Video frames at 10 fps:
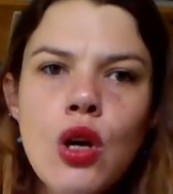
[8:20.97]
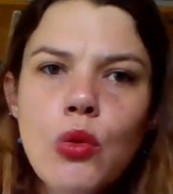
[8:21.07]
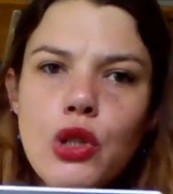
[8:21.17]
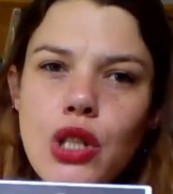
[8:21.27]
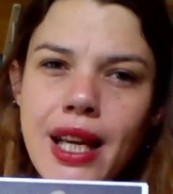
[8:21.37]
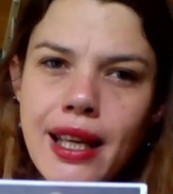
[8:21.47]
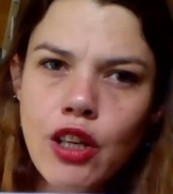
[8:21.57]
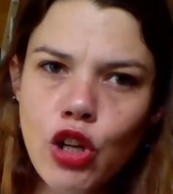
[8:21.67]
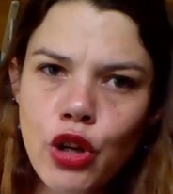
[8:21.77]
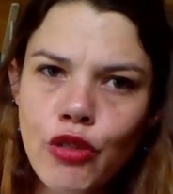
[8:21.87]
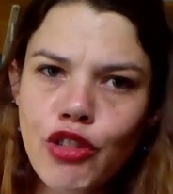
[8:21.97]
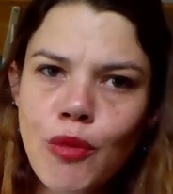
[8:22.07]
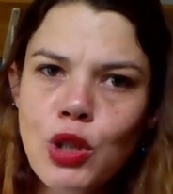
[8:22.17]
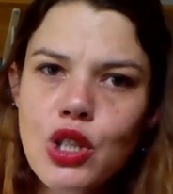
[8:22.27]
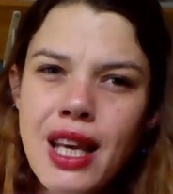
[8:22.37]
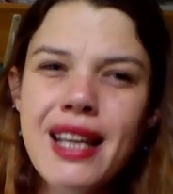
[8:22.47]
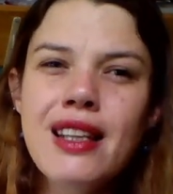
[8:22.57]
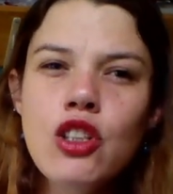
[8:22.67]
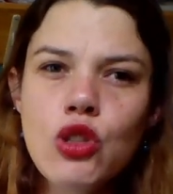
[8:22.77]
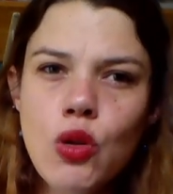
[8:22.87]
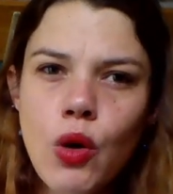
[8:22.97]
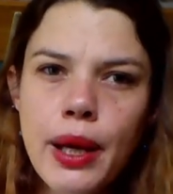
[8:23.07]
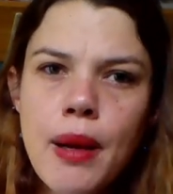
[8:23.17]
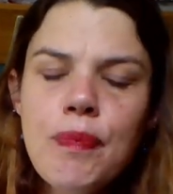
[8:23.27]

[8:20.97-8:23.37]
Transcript: which they can learn from, which they can enjoy,